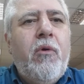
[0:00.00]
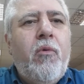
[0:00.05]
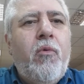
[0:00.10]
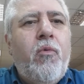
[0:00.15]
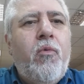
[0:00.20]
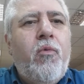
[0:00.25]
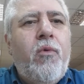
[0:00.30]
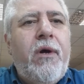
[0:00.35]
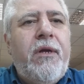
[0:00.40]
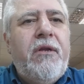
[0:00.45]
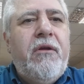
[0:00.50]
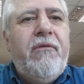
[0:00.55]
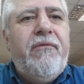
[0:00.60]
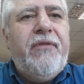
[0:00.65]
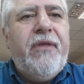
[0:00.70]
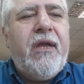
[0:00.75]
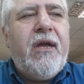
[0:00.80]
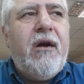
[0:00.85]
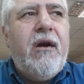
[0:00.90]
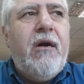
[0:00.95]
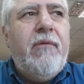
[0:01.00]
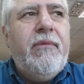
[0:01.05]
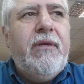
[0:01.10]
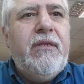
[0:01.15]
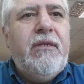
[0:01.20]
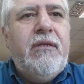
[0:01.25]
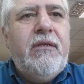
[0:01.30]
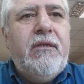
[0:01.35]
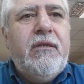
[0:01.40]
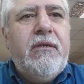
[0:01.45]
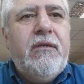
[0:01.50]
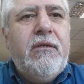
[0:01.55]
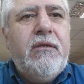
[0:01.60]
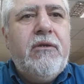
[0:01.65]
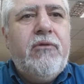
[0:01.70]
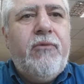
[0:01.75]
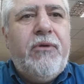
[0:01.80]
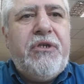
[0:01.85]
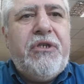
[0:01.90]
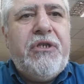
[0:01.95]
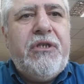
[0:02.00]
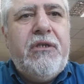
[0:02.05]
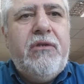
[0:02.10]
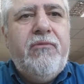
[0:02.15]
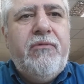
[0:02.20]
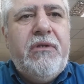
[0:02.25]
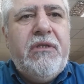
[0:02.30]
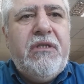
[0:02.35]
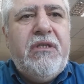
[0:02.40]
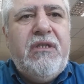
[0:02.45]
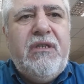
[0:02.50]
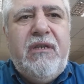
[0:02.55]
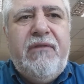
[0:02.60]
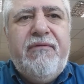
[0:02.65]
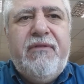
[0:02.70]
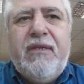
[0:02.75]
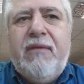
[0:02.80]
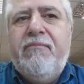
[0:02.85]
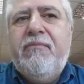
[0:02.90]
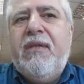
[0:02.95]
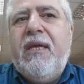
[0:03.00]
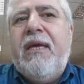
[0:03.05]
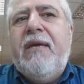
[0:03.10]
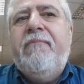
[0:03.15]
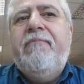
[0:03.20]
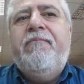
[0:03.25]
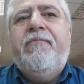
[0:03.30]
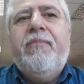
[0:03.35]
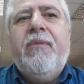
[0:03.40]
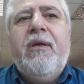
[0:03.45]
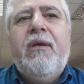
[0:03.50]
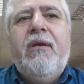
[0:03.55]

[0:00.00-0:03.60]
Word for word: One of the common questions we receive sometimes